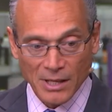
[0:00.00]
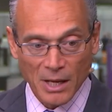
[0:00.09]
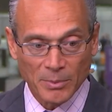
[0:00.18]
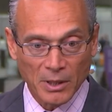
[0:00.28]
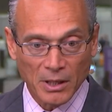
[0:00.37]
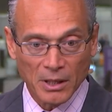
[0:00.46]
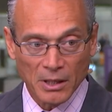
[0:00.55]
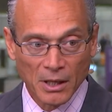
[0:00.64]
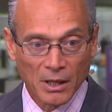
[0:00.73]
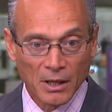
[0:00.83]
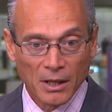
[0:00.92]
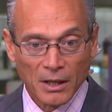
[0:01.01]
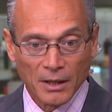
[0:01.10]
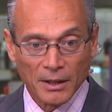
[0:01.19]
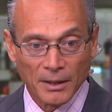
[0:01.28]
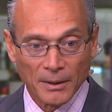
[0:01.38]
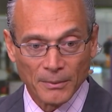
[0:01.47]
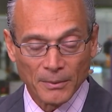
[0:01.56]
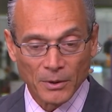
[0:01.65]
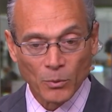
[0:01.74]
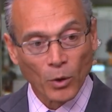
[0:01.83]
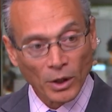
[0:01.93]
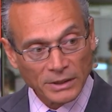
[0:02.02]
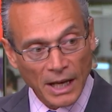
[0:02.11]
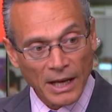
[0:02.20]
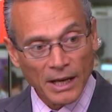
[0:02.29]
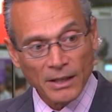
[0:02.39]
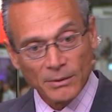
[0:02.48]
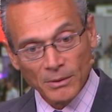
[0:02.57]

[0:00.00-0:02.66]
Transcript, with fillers: SAP, uh, Workday,